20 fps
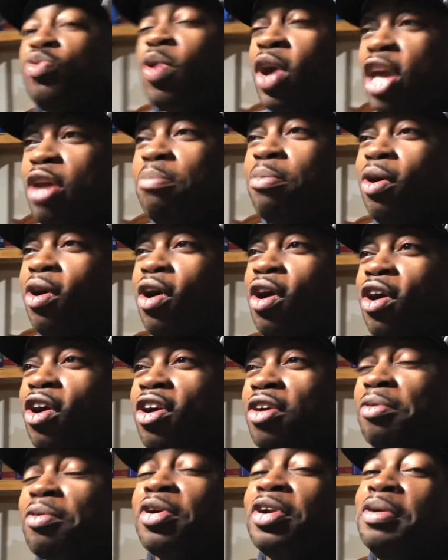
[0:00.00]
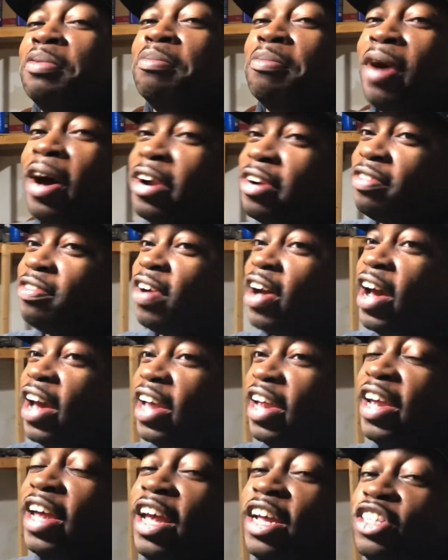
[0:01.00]
bar, I'm gonna modify it
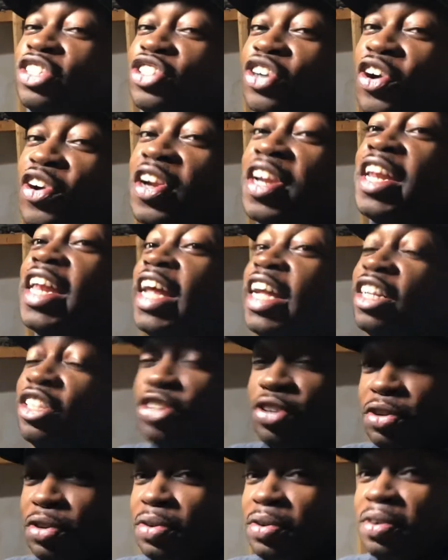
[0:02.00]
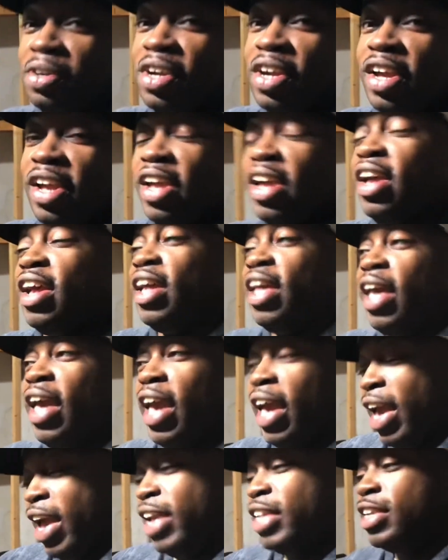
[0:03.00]
and turn it into an
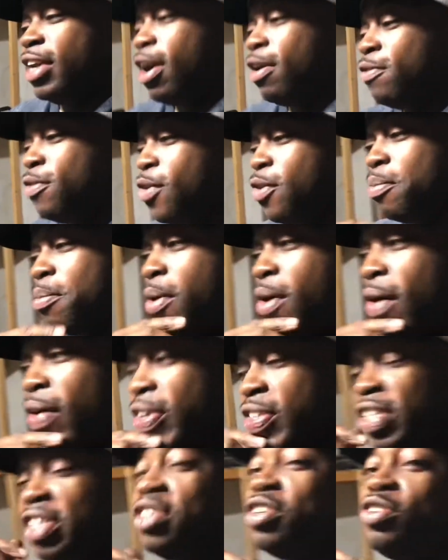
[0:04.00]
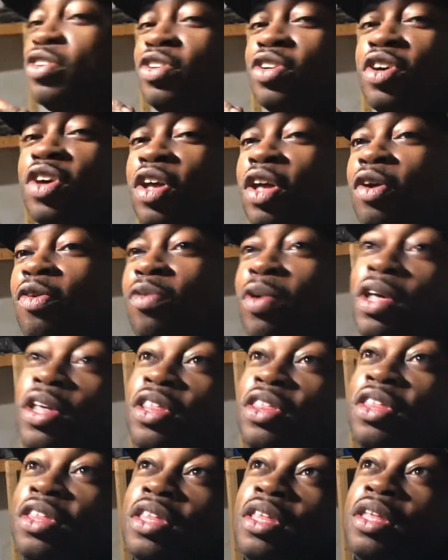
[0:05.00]
anti-roll bar. Just
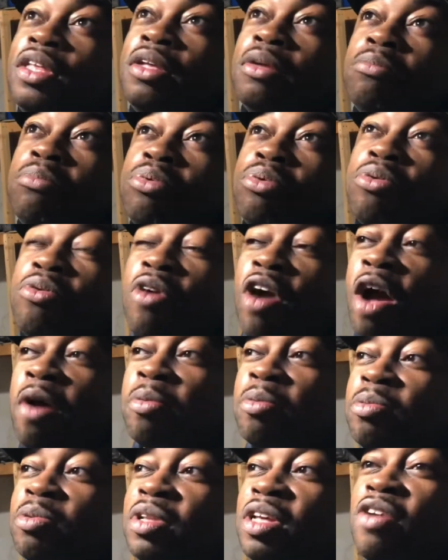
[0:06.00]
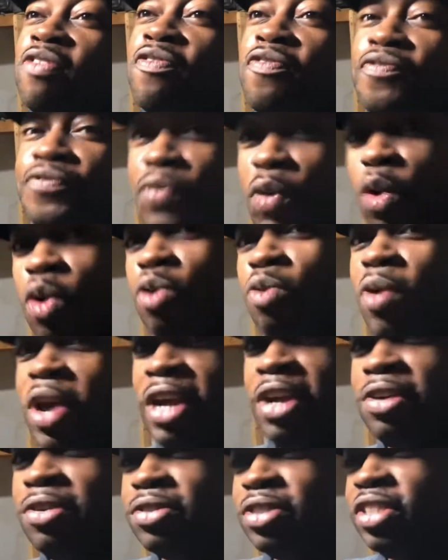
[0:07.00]
with probably 4
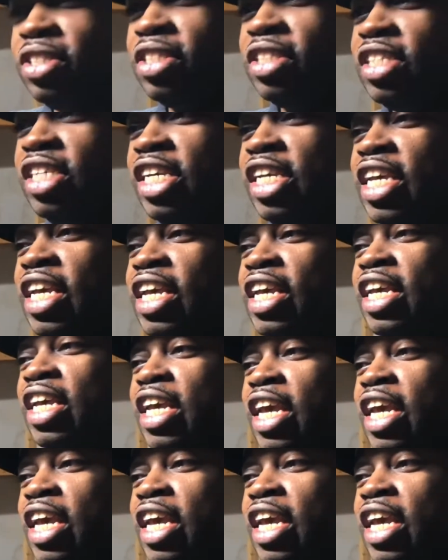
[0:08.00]
welds, it